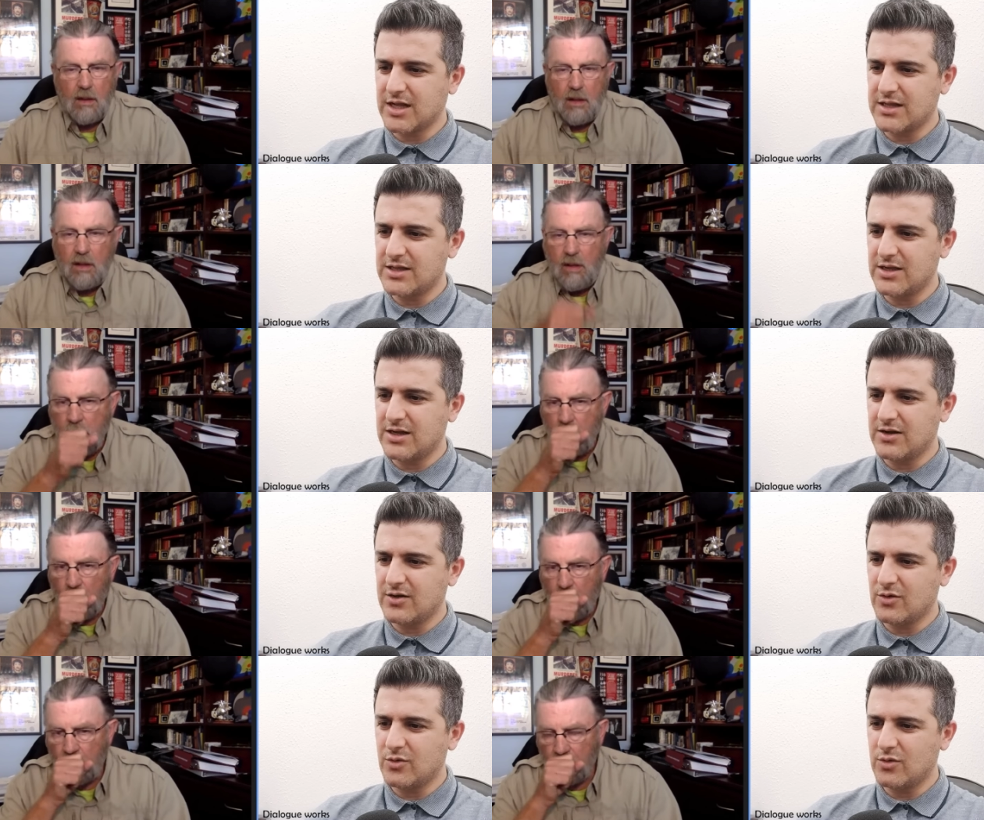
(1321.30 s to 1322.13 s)
Speaker 1: there,
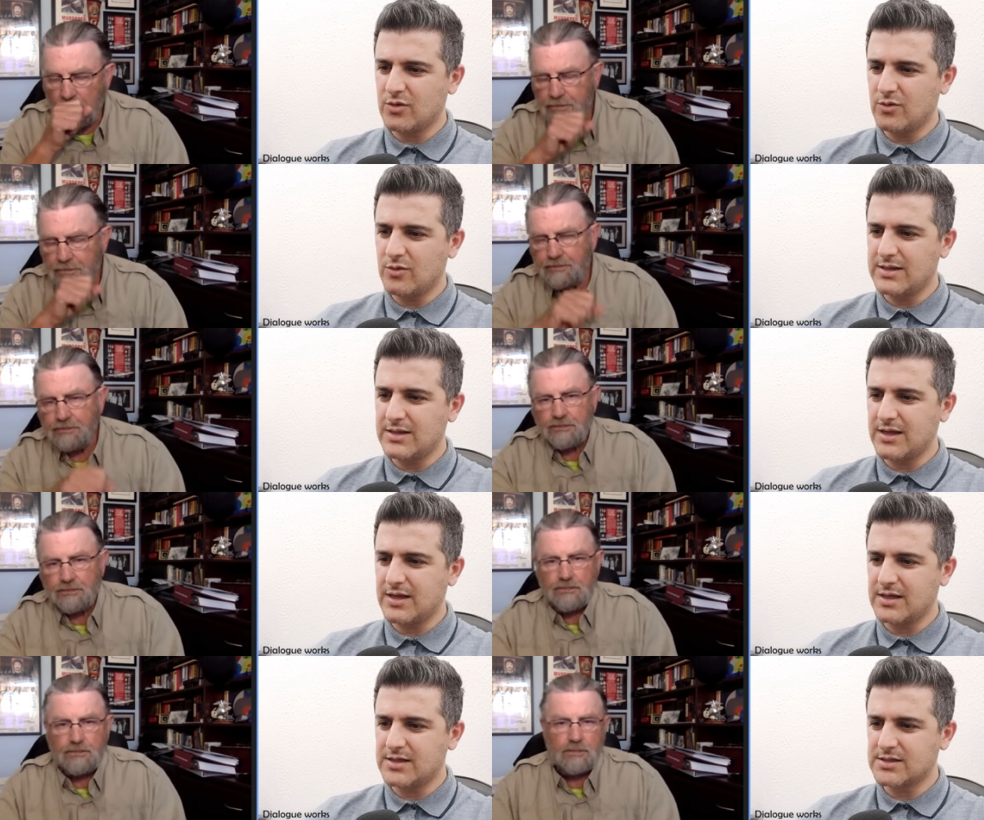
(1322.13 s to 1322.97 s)
what they
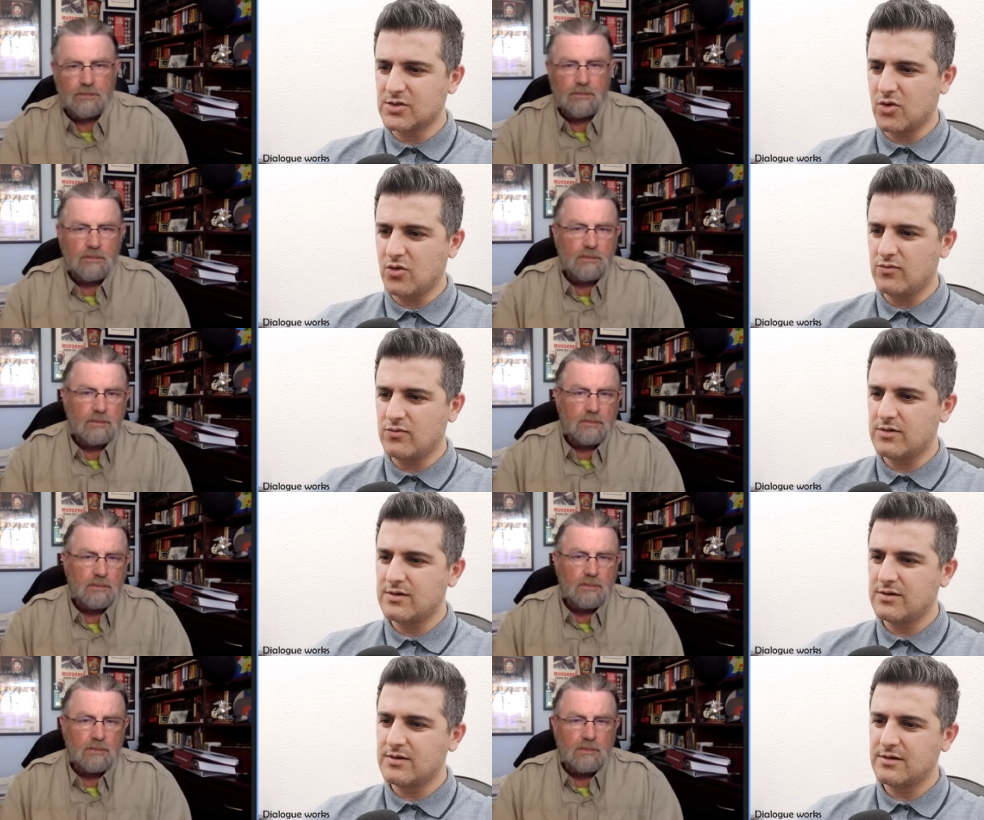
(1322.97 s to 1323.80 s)
gonna solve?
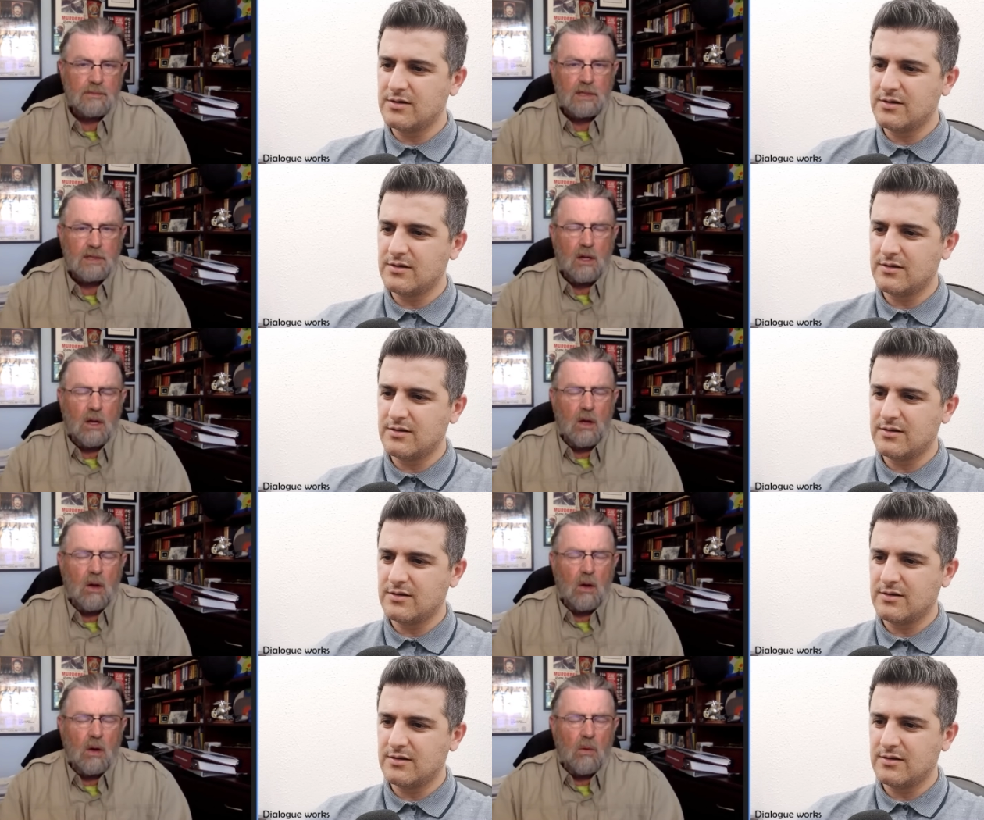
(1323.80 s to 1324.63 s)

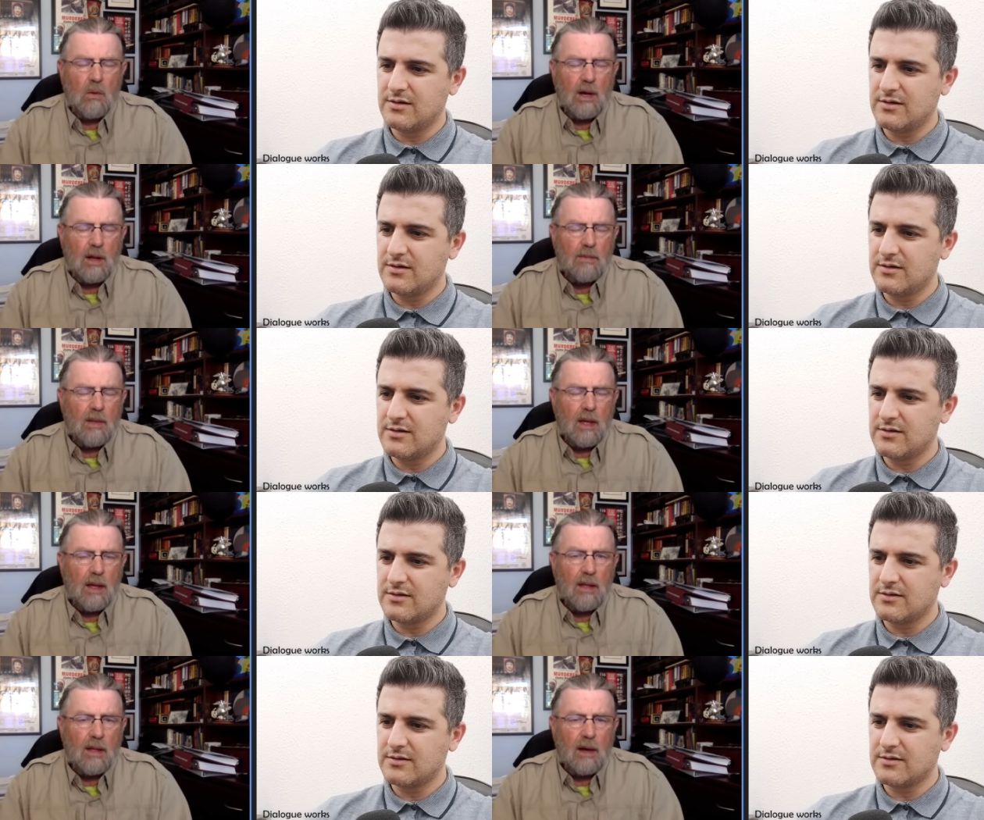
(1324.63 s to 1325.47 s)
Speaker 2: Well,
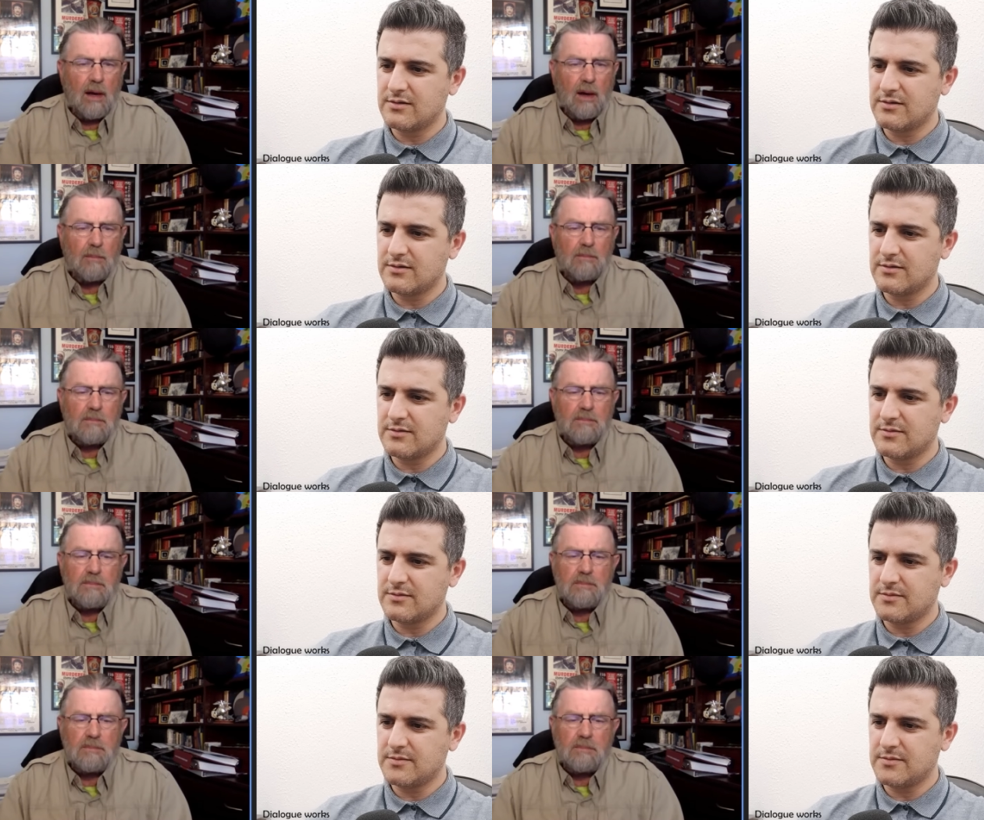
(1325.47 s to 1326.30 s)
um,
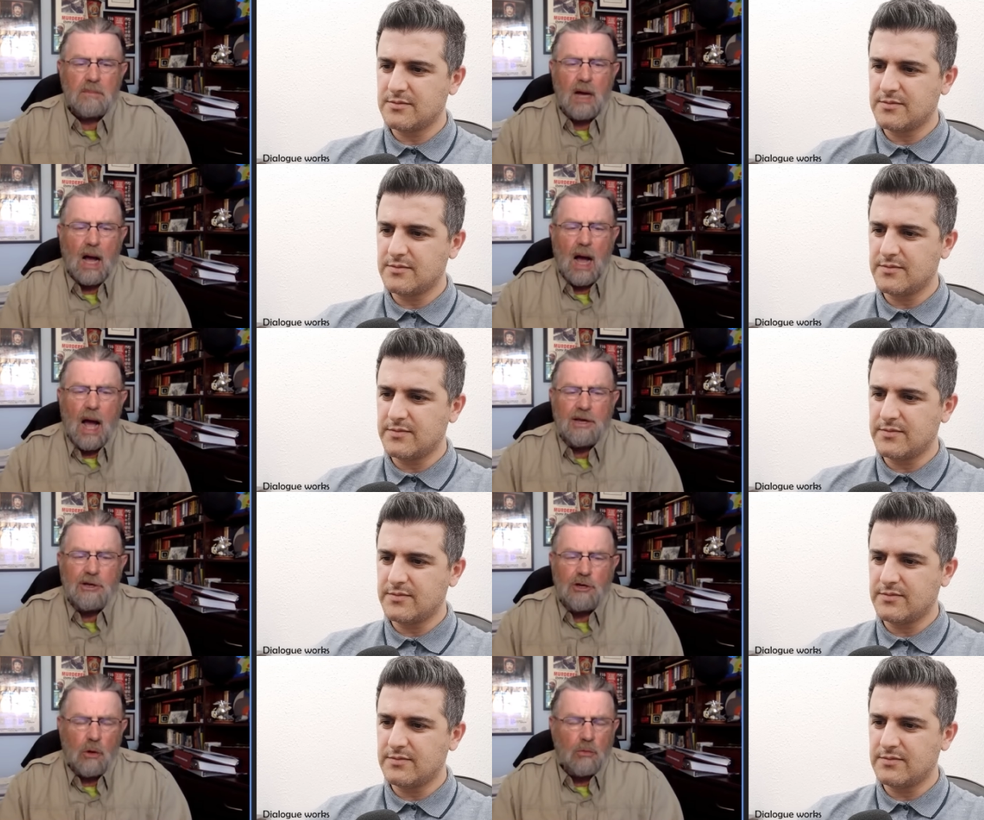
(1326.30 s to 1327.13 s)
I
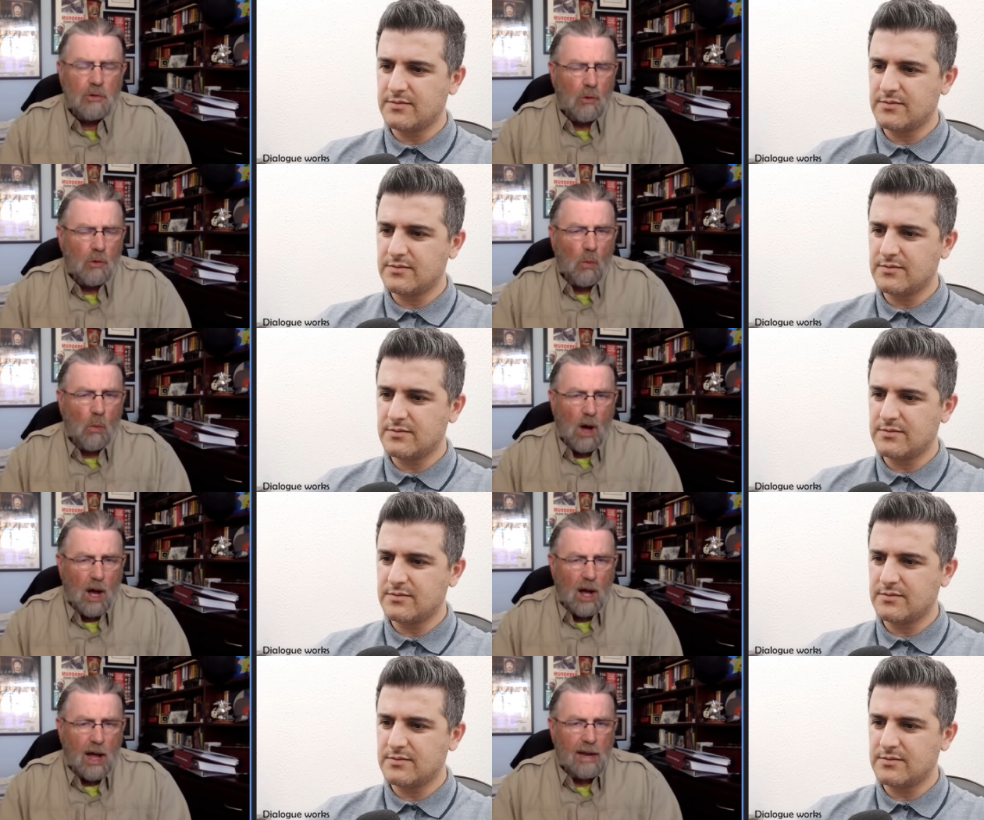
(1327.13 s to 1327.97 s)
don't know
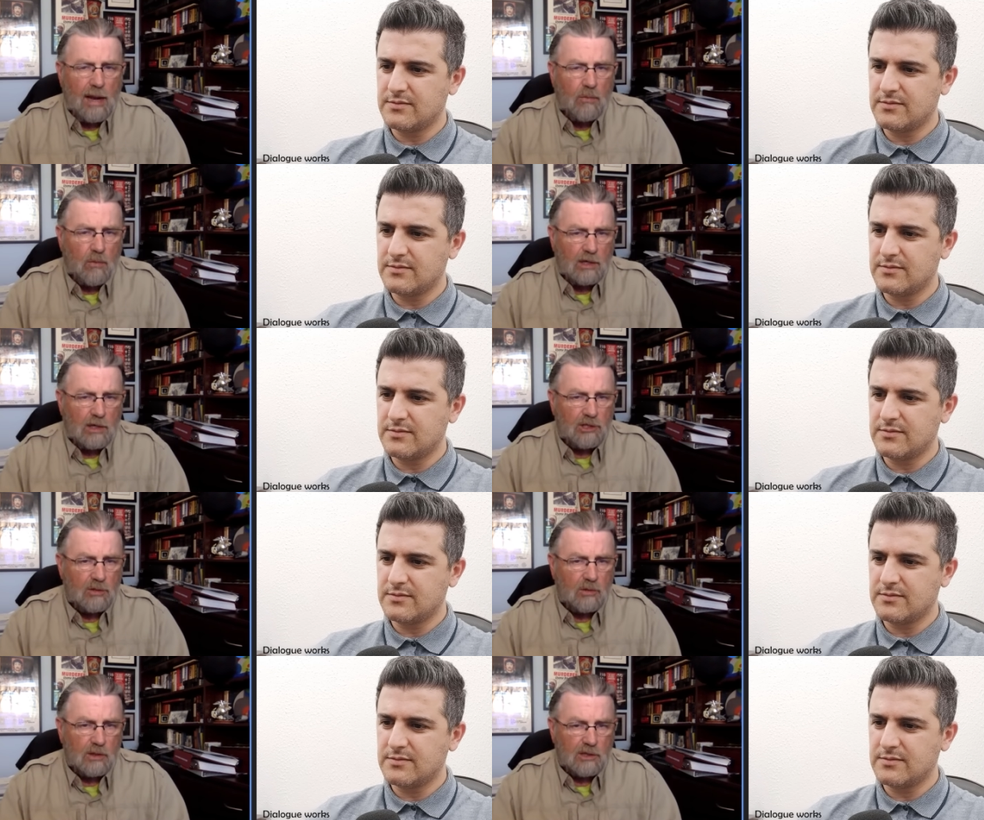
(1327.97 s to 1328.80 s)
why
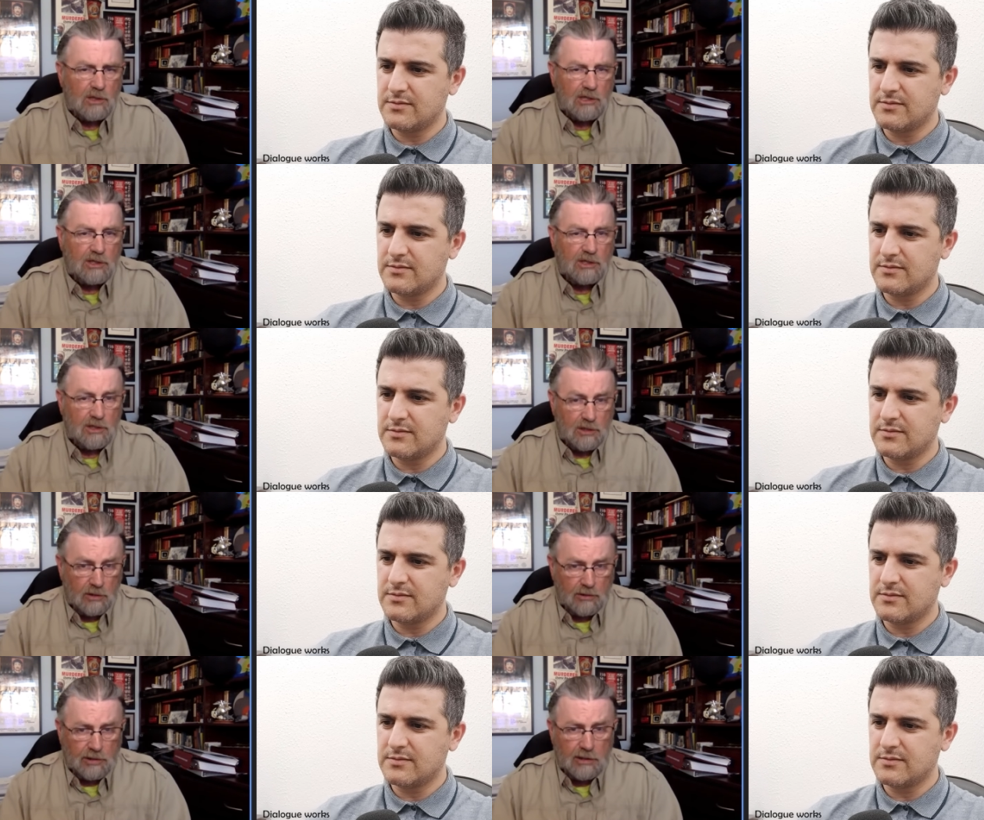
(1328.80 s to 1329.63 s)
Russia was
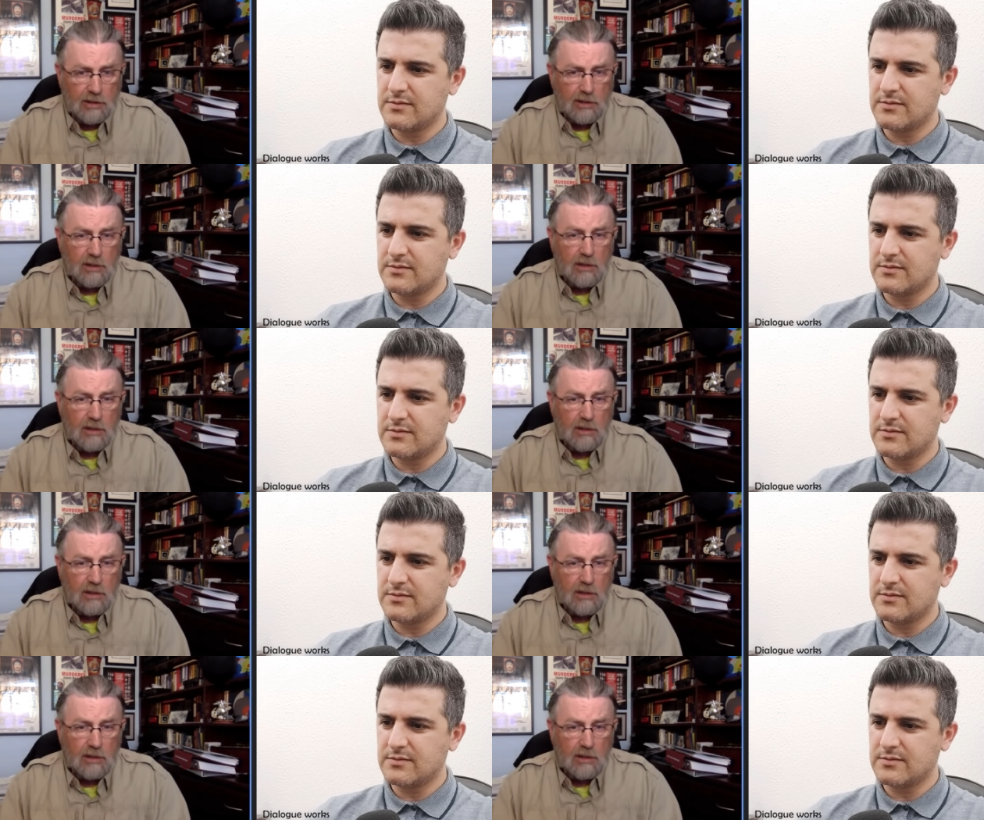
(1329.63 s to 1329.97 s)
excluded.